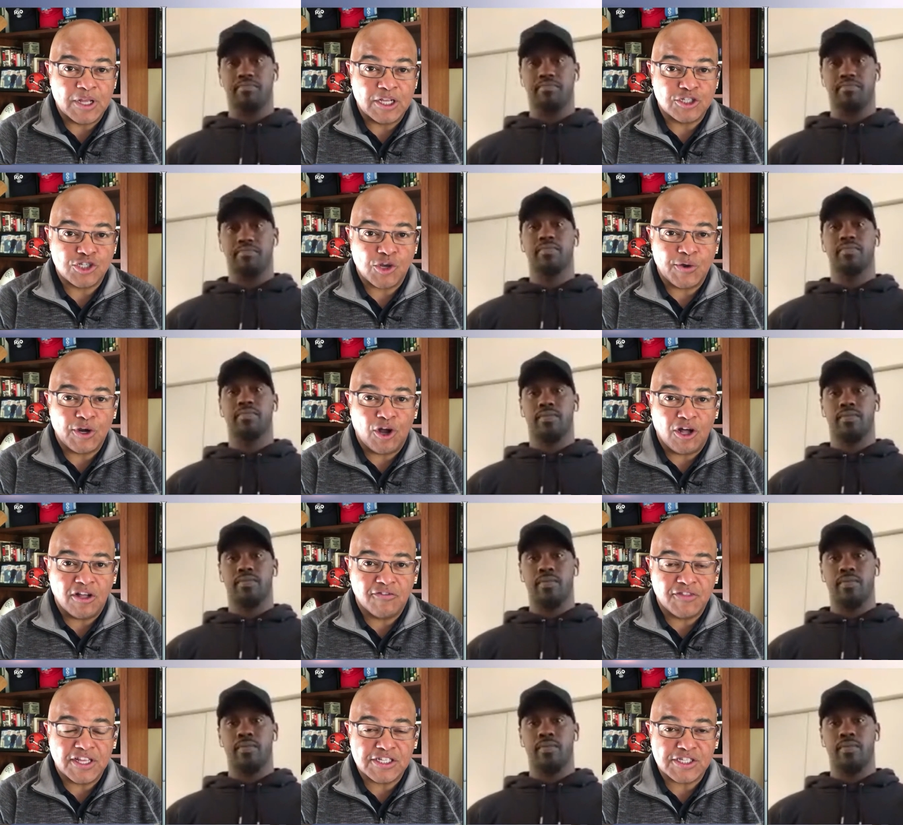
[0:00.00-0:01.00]
Speaker 1: Uh, so, in
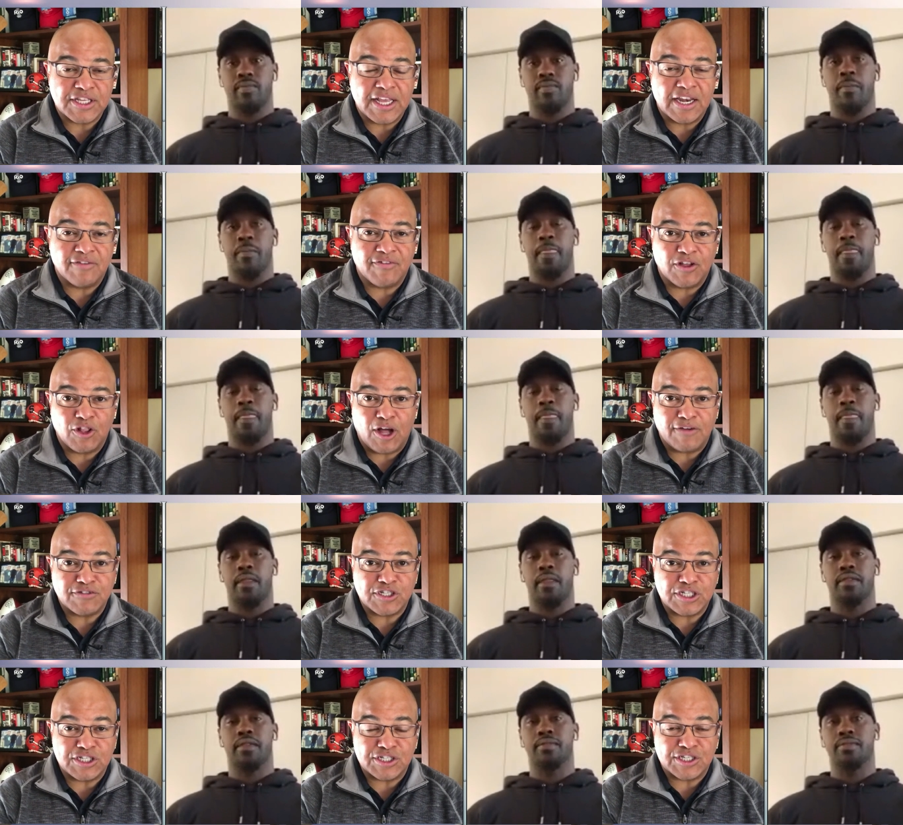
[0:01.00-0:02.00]
all of this, the NFL
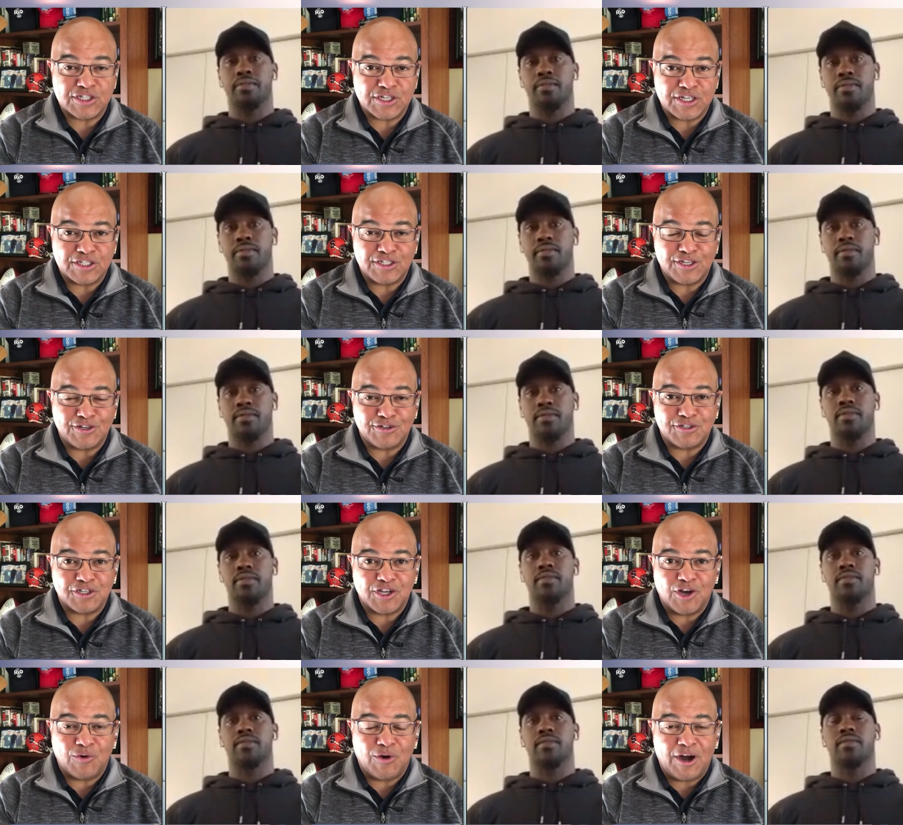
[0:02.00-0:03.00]
offseason has continued
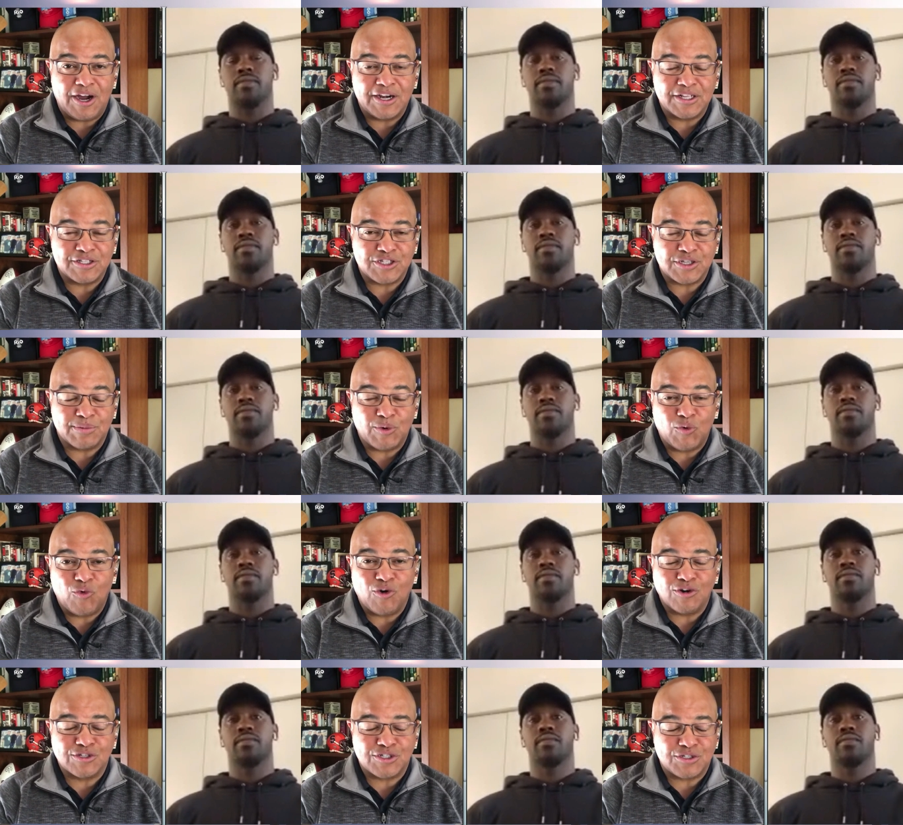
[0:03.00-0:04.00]
to go on, and some
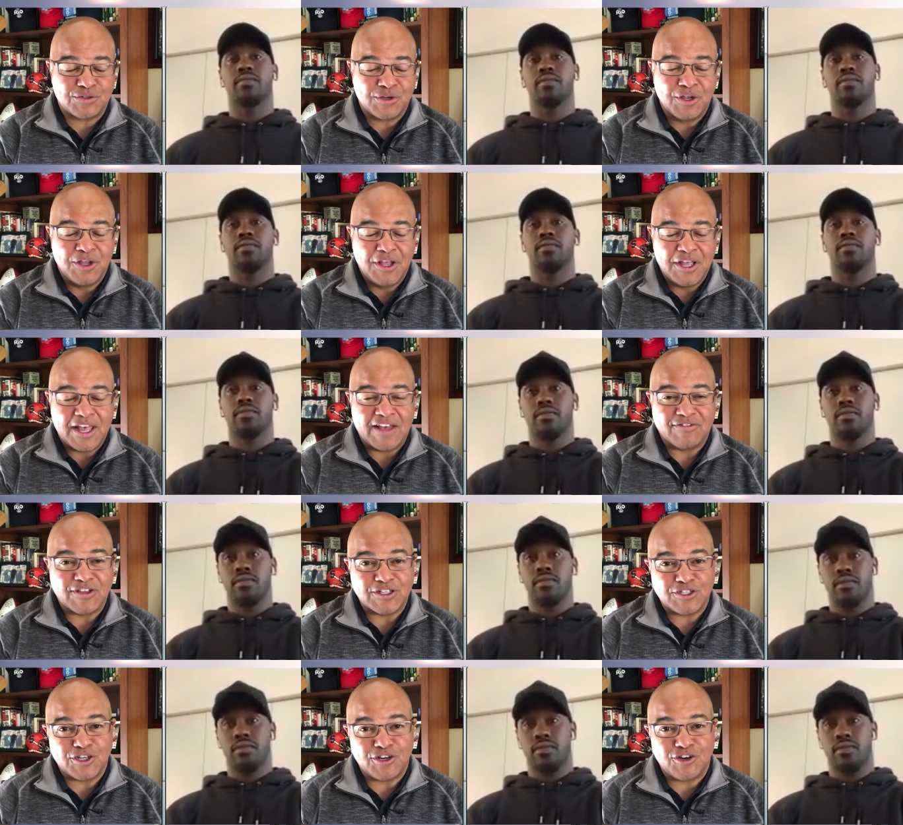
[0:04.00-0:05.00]
awards have
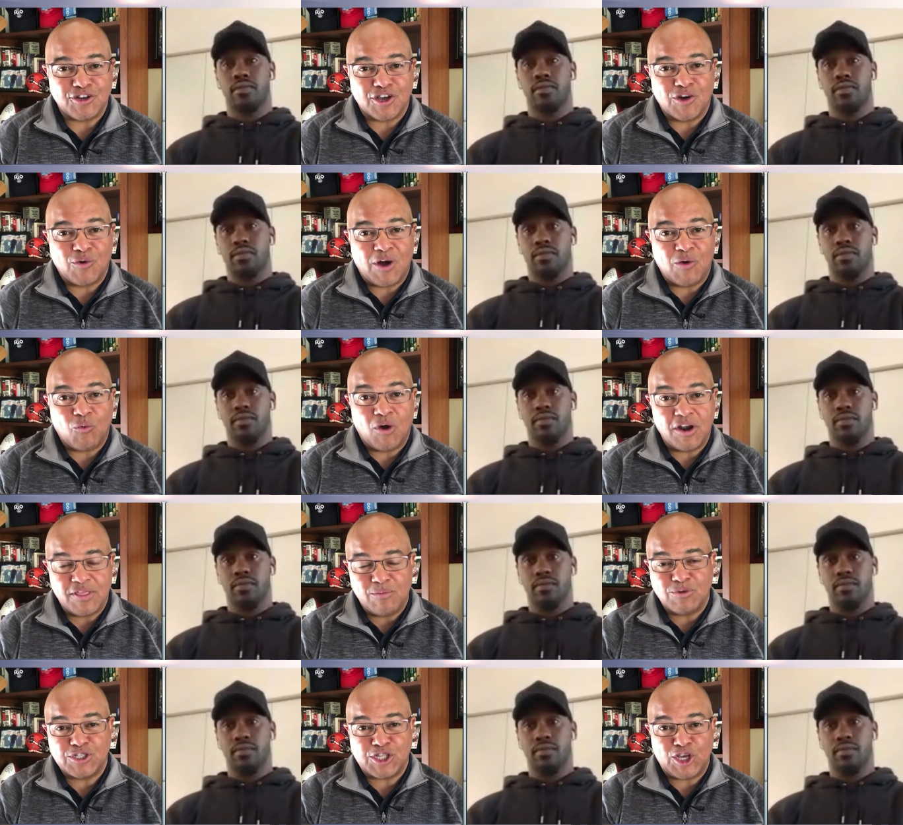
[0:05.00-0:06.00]
continued to go on. One of
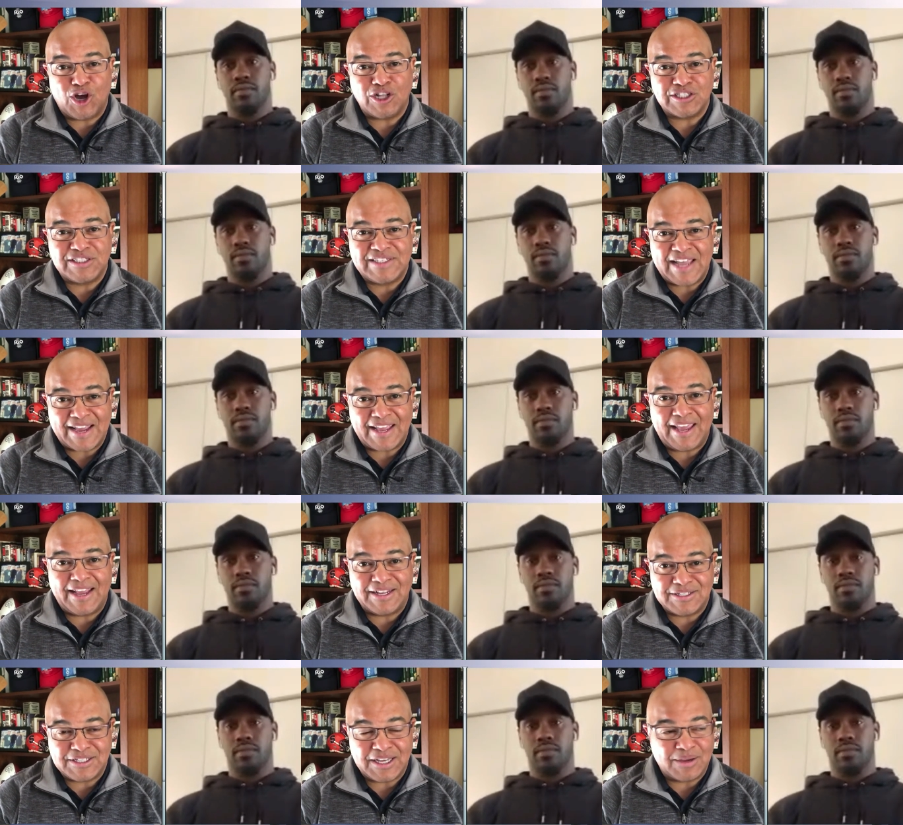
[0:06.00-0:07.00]
them was the All
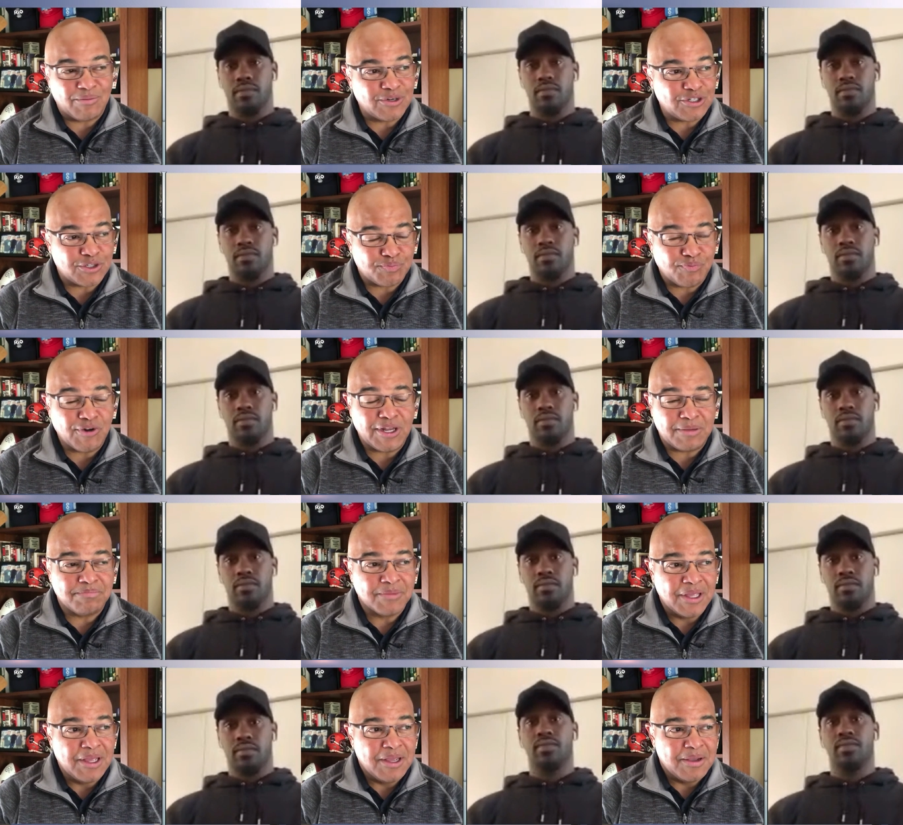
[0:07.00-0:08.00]
Decade Team, which is pretty
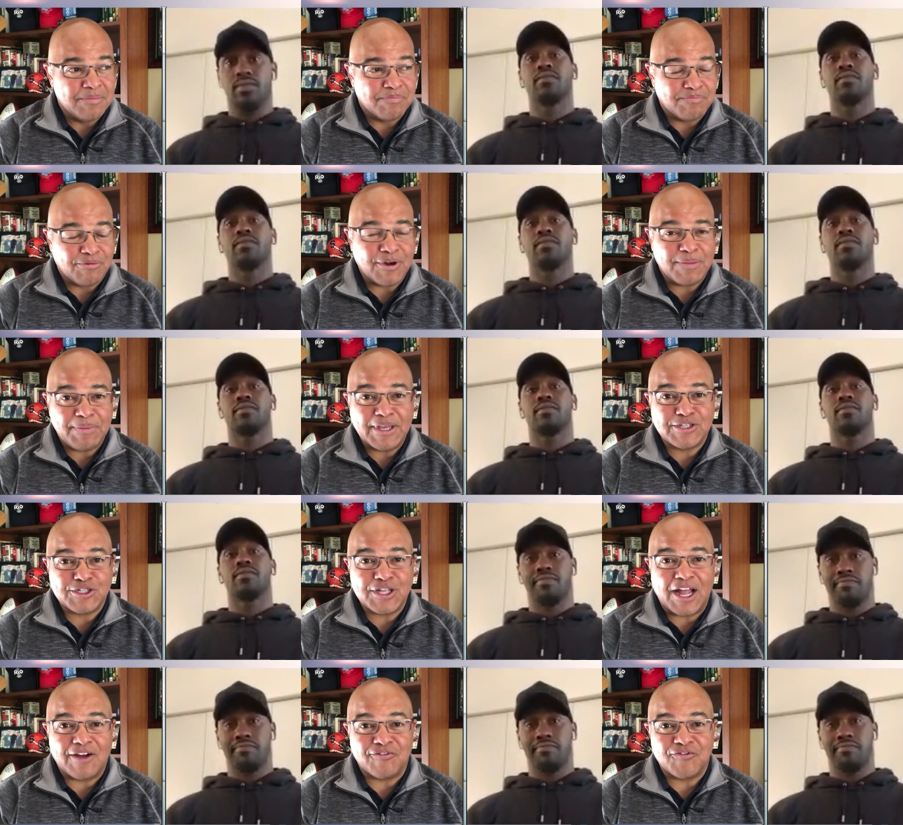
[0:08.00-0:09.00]
pretty big
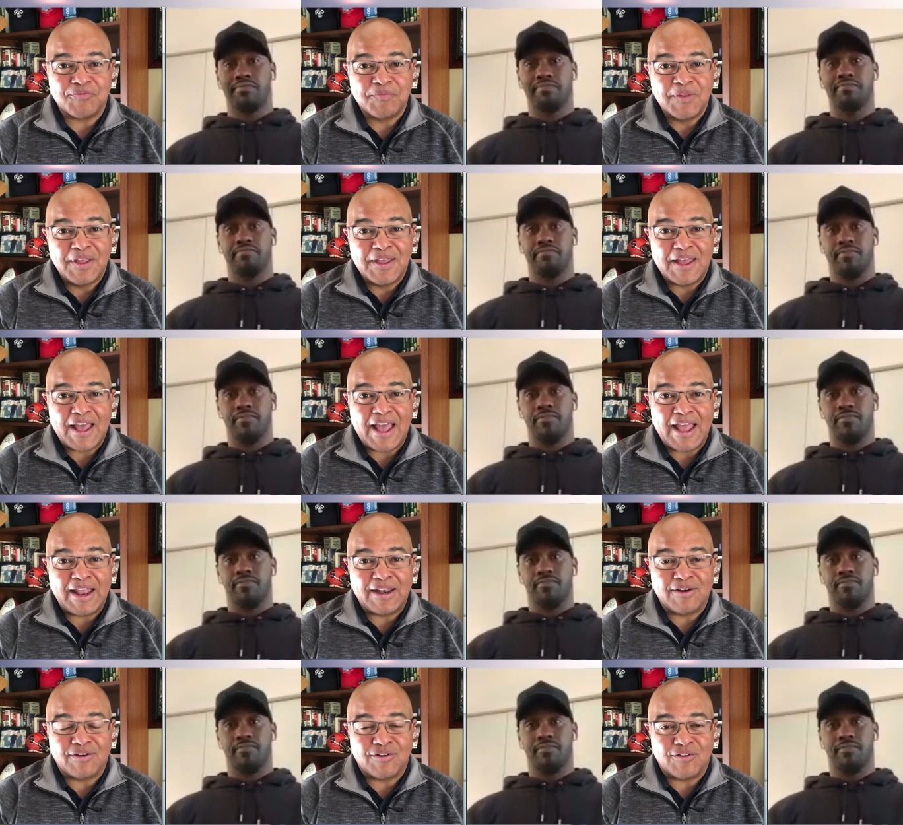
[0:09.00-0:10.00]
stuff.
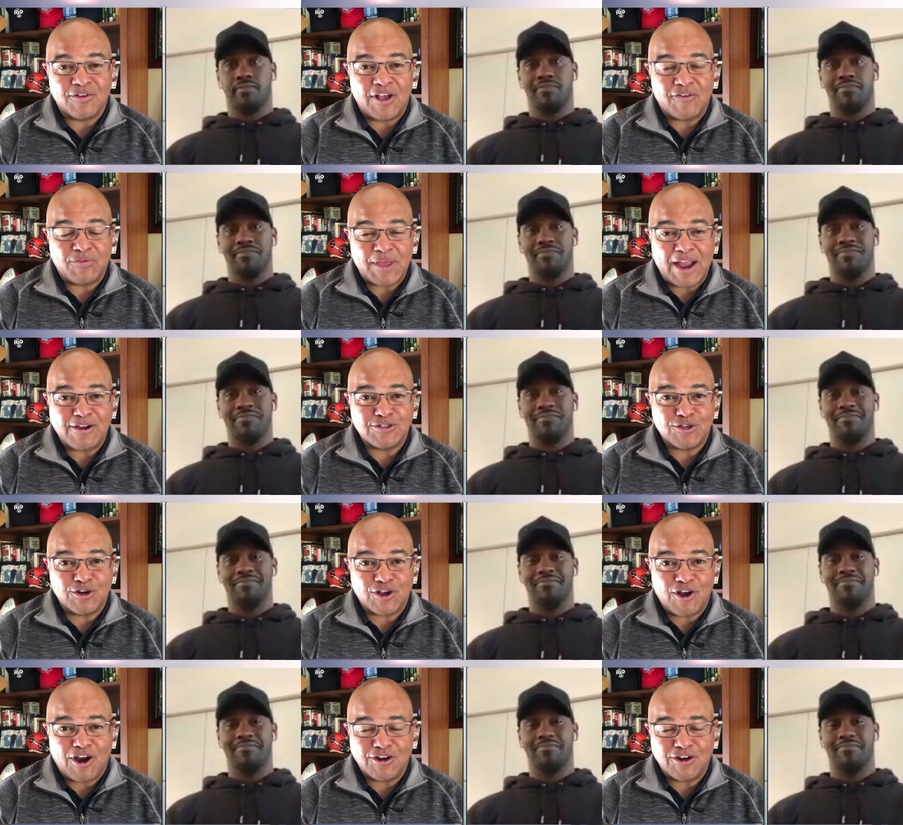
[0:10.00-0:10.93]
And the Arizona